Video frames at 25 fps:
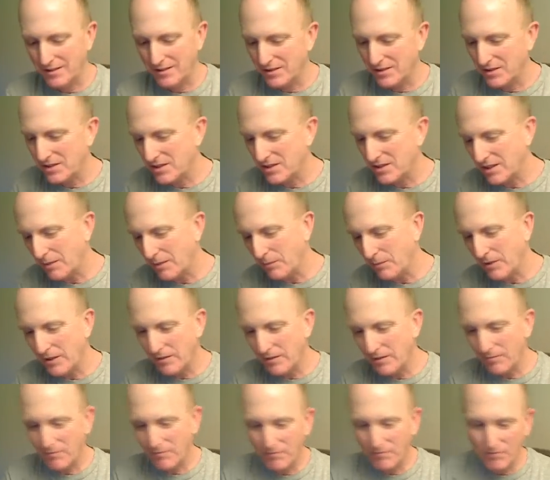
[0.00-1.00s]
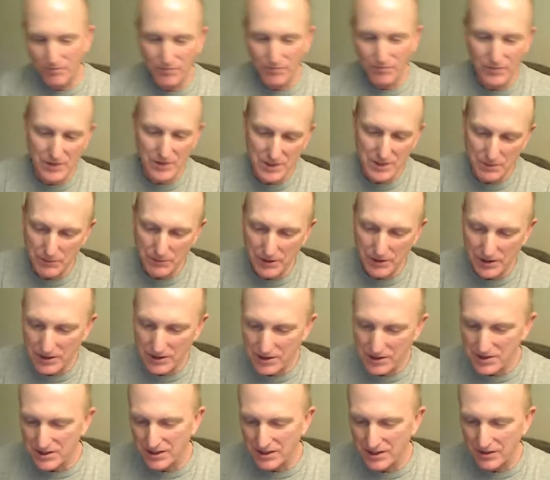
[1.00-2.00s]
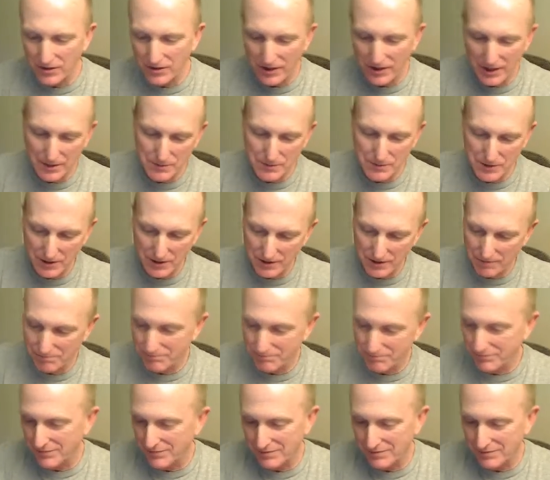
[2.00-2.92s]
Some of the casino games are